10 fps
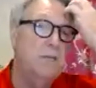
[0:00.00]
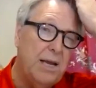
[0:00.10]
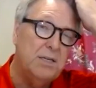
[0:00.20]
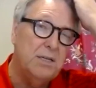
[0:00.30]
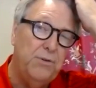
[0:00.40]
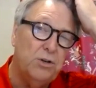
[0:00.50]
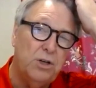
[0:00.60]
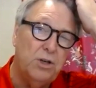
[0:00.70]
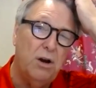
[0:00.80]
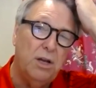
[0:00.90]
If you're
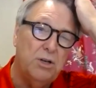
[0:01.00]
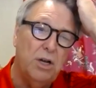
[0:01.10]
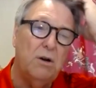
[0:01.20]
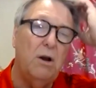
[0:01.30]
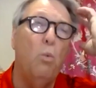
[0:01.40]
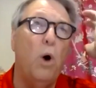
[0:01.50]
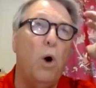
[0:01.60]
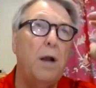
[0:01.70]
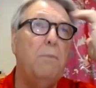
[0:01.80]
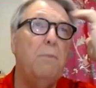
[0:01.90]
starting one
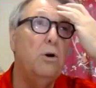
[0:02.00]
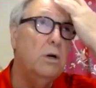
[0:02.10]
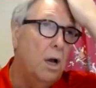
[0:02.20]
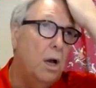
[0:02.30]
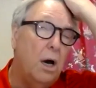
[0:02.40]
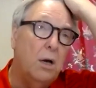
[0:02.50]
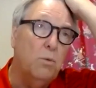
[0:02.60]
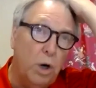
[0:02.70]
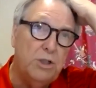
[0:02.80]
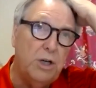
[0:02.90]
motor on
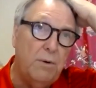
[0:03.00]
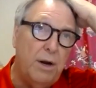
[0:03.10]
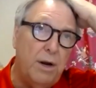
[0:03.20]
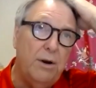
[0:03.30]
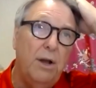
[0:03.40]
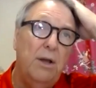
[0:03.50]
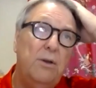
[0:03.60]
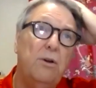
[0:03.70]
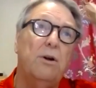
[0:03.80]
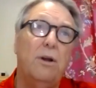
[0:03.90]
one generator,
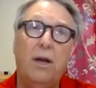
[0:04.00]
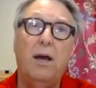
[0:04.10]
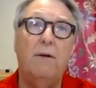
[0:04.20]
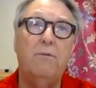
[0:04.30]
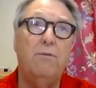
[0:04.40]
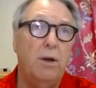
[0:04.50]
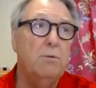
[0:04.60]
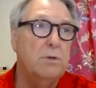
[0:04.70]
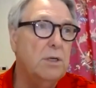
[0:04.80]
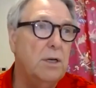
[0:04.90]
you're going to have a
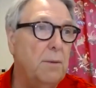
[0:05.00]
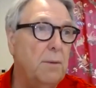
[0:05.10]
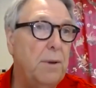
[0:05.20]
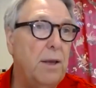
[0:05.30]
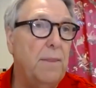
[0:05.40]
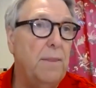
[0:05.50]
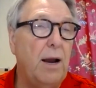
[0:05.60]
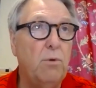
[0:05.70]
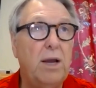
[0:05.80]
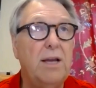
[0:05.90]
frequency dip in that
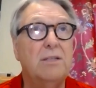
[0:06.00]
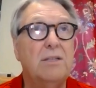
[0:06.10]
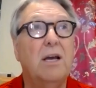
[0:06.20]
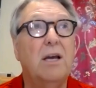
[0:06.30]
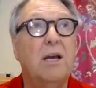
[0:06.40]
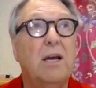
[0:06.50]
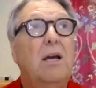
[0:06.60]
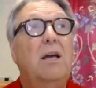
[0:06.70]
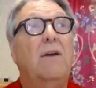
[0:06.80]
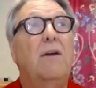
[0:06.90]
range.
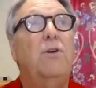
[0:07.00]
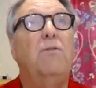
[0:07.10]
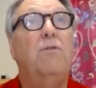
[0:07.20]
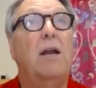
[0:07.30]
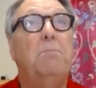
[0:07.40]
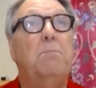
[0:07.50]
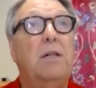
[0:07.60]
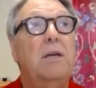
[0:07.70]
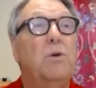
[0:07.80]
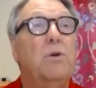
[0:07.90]
If you've got a building
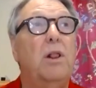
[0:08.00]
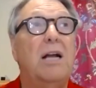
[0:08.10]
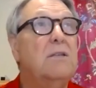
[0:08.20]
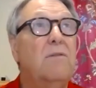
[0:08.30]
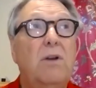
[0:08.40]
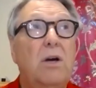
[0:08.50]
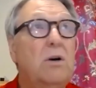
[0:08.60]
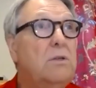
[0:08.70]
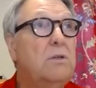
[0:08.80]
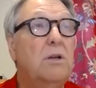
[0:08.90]
with lots of
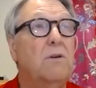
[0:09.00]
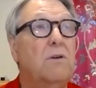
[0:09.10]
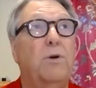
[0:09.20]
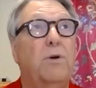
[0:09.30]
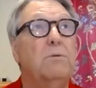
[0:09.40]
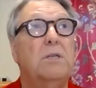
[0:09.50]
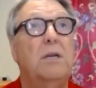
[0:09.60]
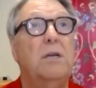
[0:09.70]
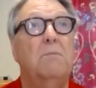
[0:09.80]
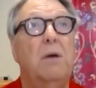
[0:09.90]
loads, your frequency
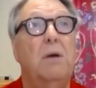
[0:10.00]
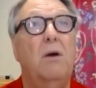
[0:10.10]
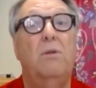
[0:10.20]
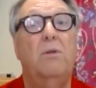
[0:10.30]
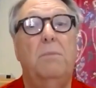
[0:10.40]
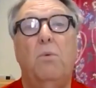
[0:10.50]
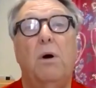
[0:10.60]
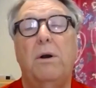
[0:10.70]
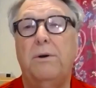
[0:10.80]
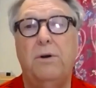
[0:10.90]
dip may only be 1
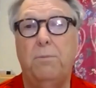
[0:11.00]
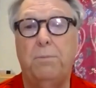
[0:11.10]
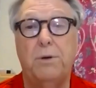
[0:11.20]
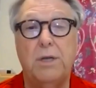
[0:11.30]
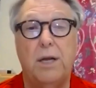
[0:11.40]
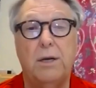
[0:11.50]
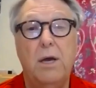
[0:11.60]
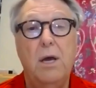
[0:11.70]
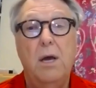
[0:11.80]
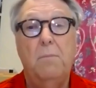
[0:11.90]
or 2%.
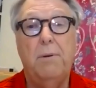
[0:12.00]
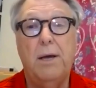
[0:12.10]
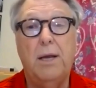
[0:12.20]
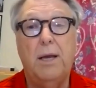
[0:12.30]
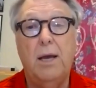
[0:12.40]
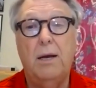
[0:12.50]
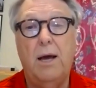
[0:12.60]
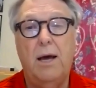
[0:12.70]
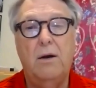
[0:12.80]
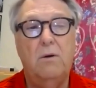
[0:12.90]
But again,
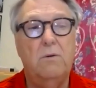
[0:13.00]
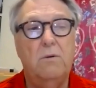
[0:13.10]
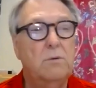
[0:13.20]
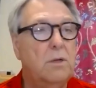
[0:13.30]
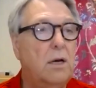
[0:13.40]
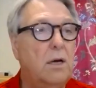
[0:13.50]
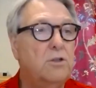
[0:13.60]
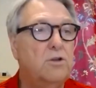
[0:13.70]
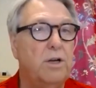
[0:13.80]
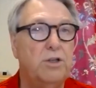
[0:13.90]
I don't
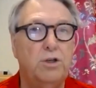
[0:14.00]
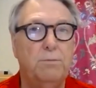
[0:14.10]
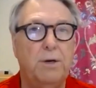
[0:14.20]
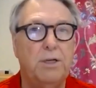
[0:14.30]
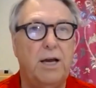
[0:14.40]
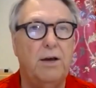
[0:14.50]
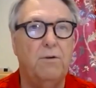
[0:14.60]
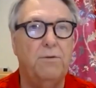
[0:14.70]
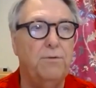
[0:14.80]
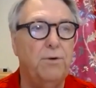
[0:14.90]
stress too much out
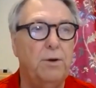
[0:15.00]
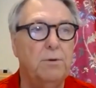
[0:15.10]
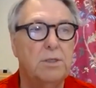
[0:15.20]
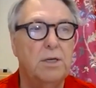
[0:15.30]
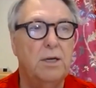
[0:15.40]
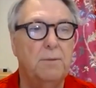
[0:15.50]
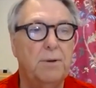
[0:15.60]
over the frequency dip.